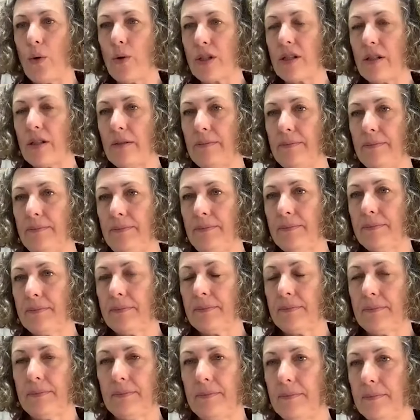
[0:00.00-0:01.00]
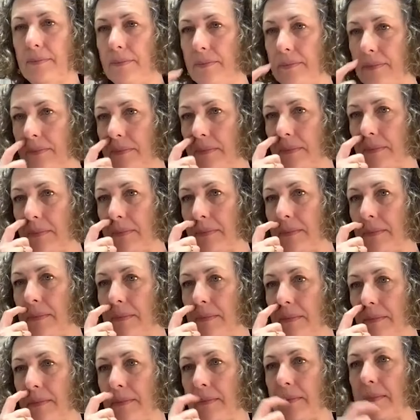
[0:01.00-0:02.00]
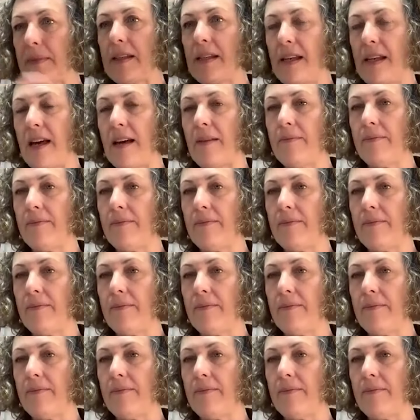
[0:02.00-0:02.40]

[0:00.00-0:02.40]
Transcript: car's a much bigger investment than a sewing machine, but it's